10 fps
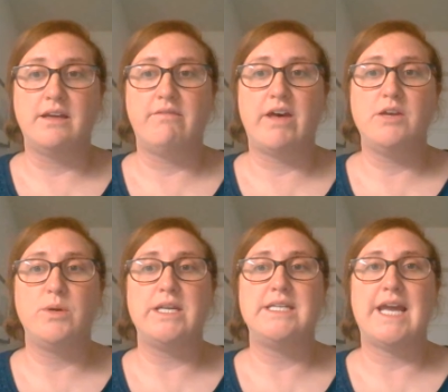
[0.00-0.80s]

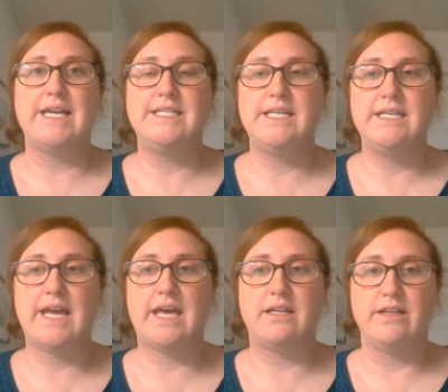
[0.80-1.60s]
evaluated 19
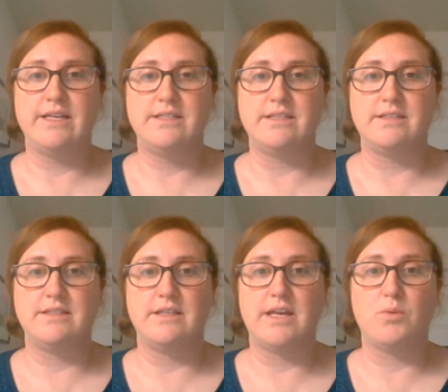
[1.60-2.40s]

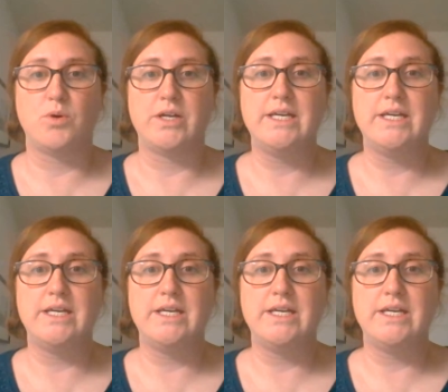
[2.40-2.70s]
adolescents that were